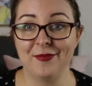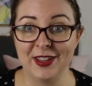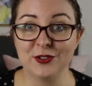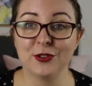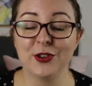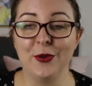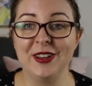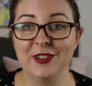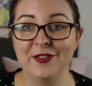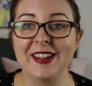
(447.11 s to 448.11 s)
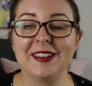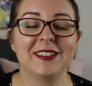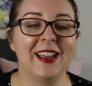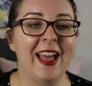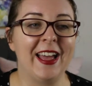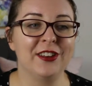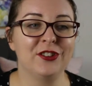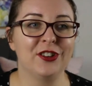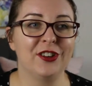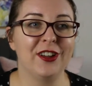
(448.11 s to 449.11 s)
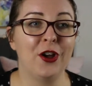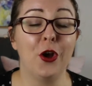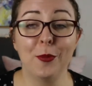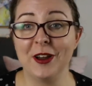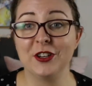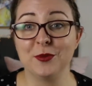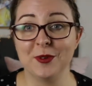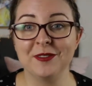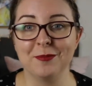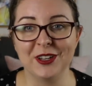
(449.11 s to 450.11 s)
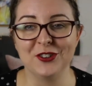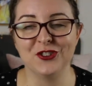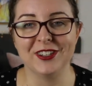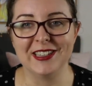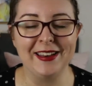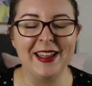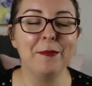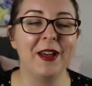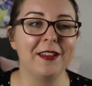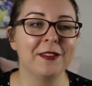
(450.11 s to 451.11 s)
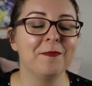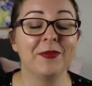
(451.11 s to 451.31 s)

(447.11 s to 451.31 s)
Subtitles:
has also intervened. And her punishment, because she's an empath,